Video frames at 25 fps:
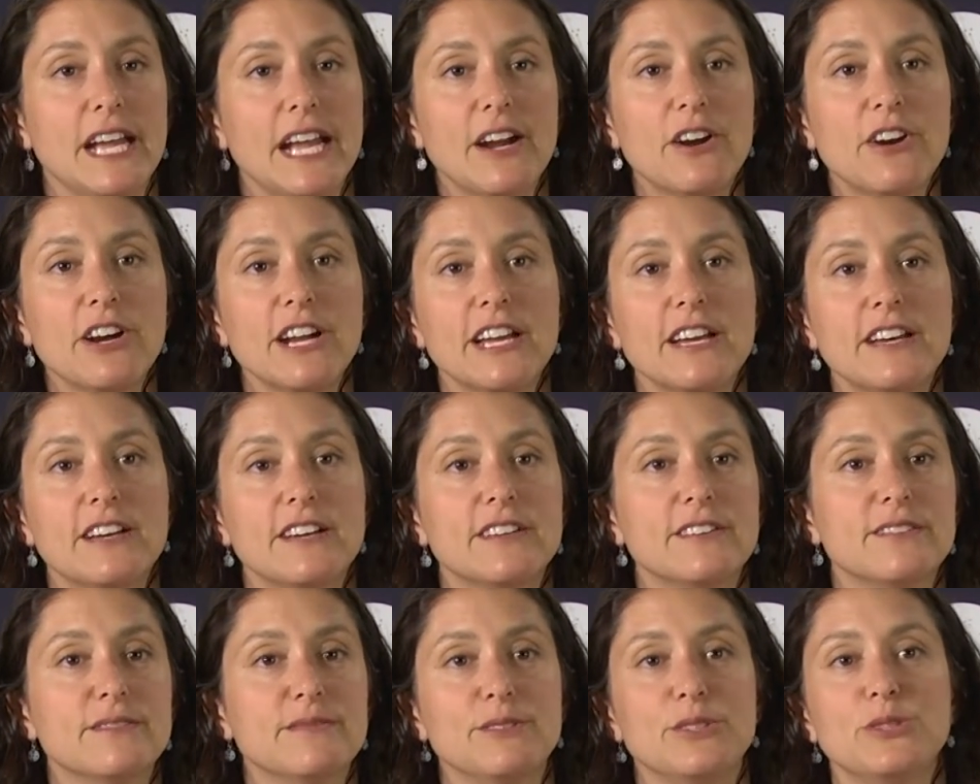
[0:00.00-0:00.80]

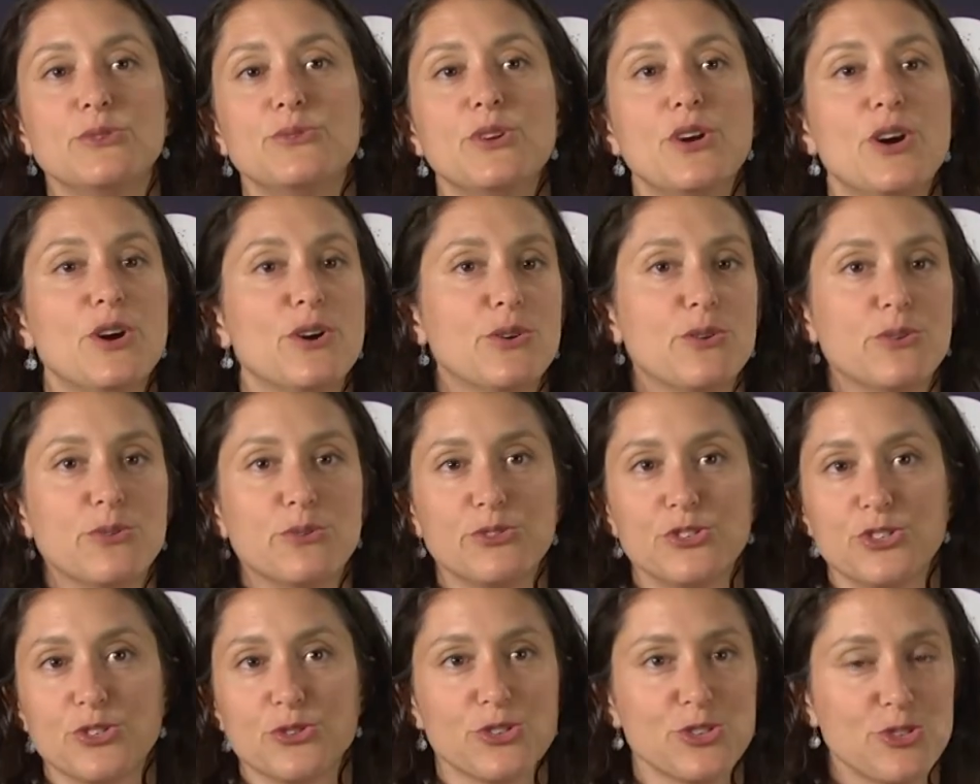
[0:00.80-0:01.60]
area, you
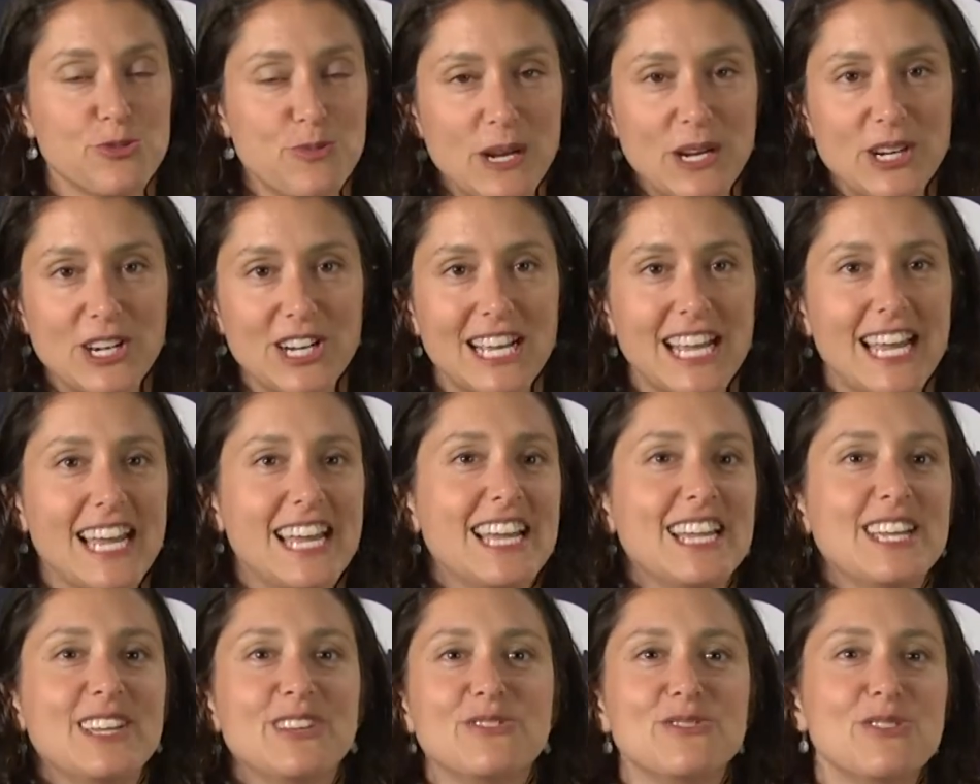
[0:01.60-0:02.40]
know Georges
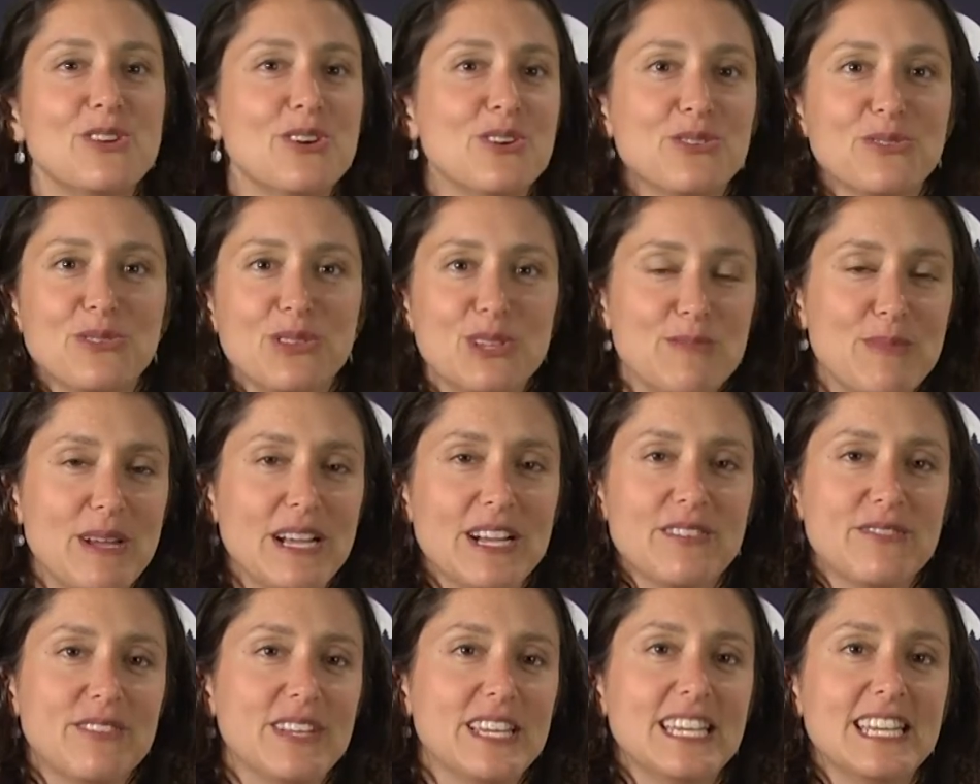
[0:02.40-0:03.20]
Perrier, you know Le
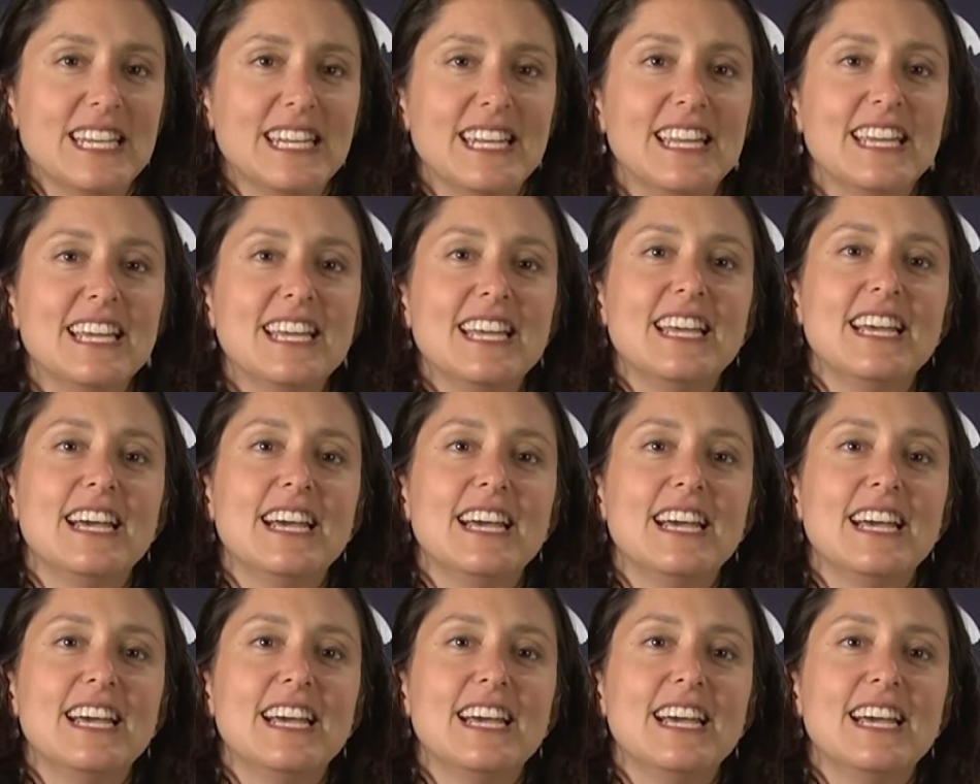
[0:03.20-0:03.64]
Bec-Fin.